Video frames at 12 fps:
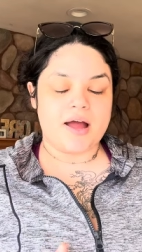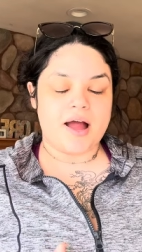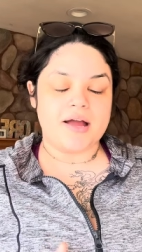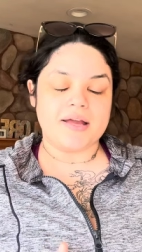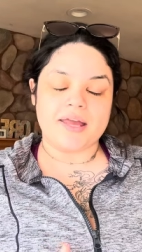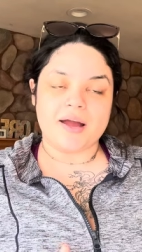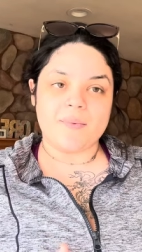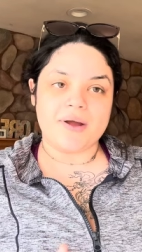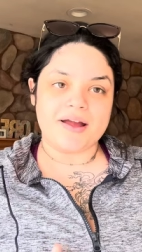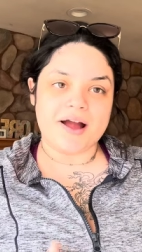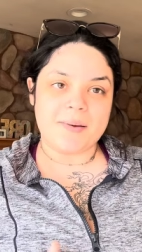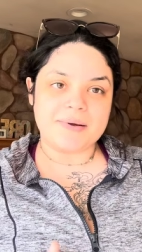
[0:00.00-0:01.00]
I can't
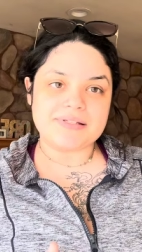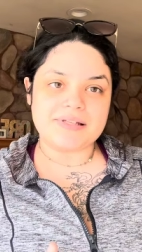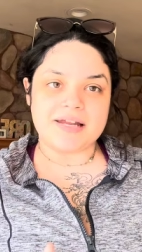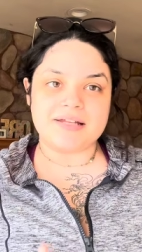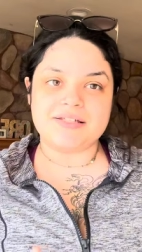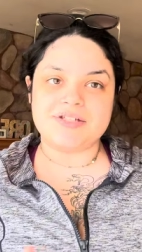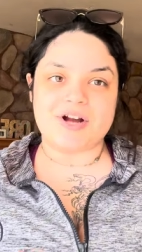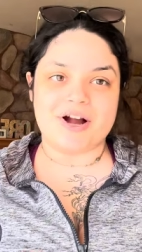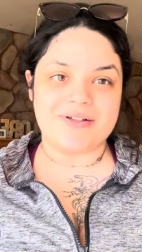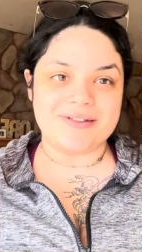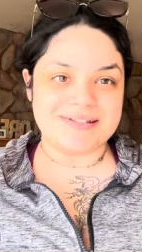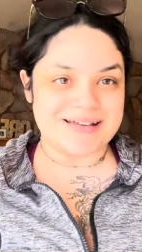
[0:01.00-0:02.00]
wait. I'm excited to try
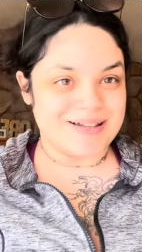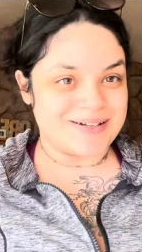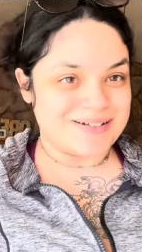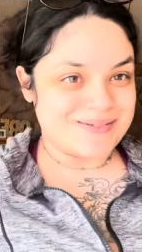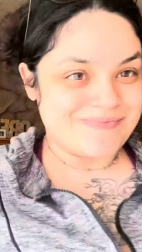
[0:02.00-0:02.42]
all these colors.